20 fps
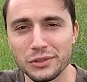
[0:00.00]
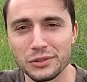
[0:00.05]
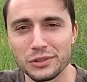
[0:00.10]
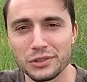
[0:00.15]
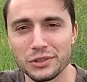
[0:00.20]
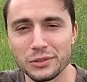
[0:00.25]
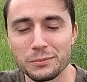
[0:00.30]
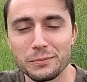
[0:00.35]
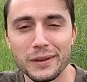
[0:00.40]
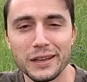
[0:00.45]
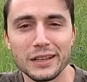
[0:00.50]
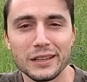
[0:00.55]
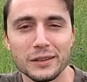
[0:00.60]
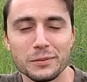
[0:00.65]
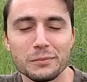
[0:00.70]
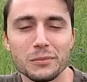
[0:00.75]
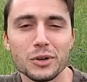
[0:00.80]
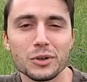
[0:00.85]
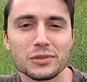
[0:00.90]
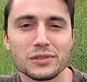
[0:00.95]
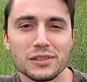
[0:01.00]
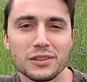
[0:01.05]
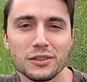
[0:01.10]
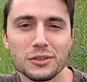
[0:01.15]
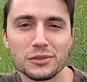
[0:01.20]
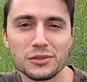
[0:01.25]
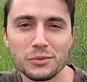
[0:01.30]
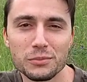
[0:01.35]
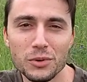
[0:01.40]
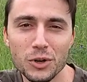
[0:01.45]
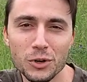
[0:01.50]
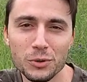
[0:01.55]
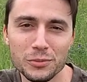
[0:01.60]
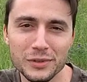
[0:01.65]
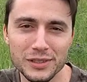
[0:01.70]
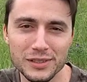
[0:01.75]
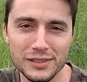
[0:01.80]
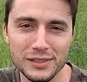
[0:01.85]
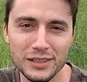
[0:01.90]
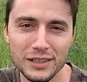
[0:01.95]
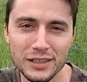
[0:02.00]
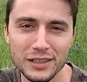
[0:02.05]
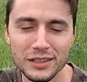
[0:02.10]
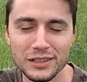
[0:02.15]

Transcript: You should make the most of those moments.